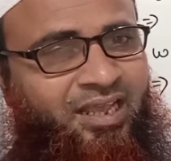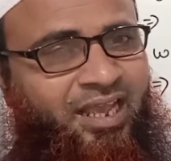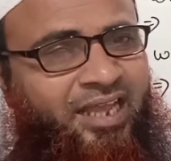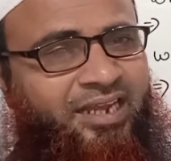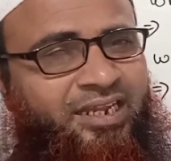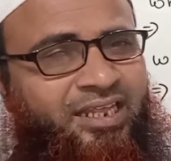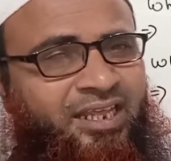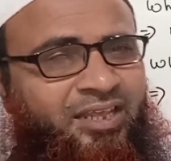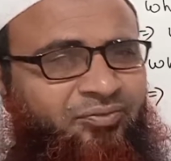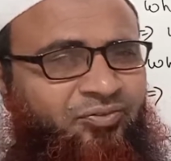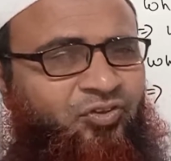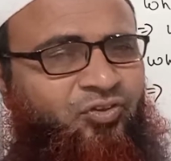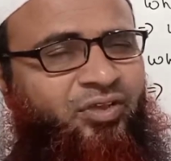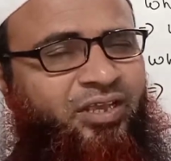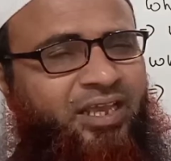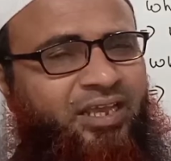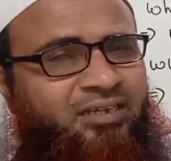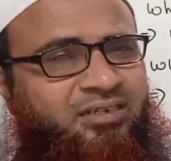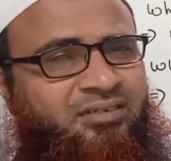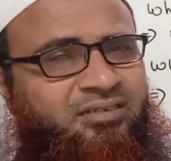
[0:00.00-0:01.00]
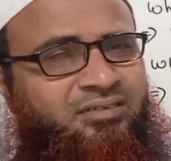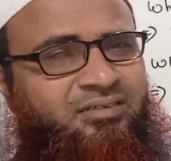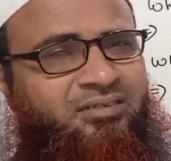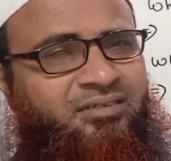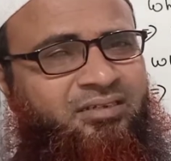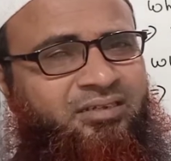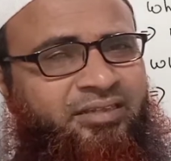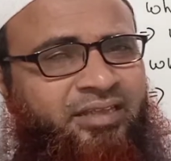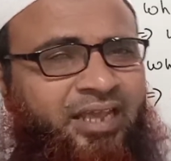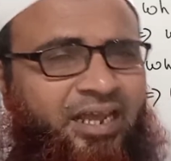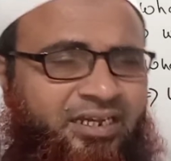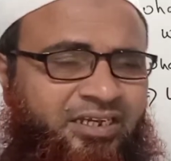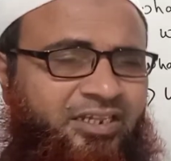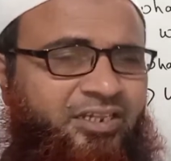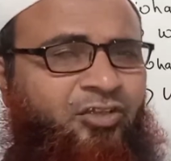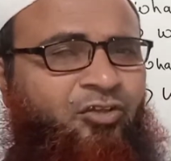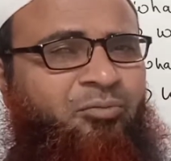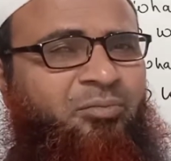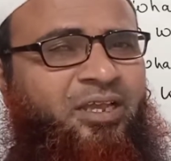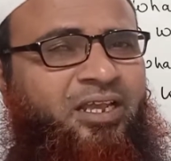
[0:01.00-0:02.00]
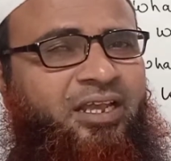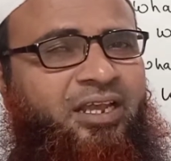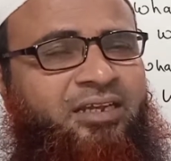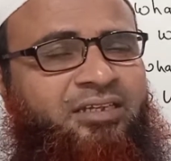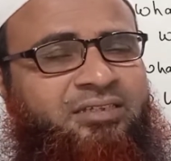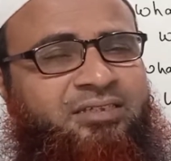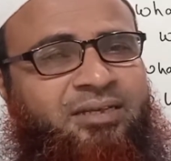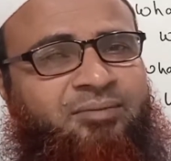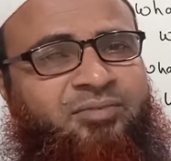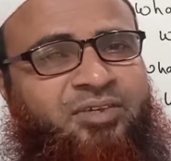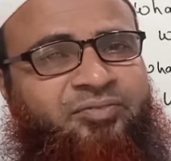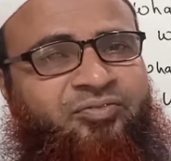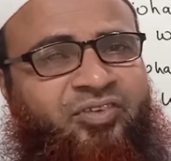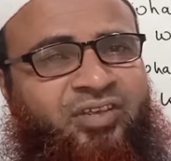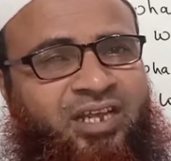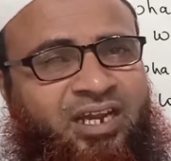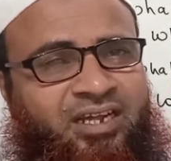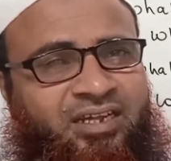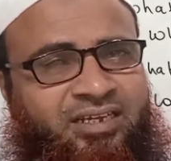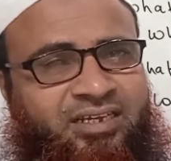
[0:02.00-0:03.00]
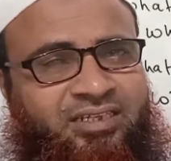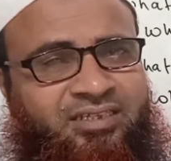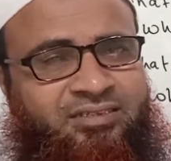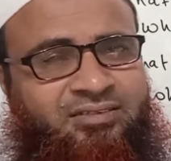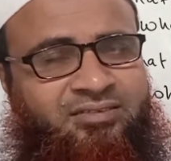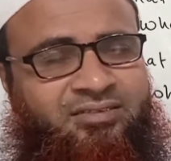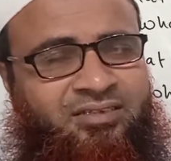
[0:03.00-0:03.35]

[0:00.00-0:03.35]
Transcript: and if you get, yet you may get some difficulty,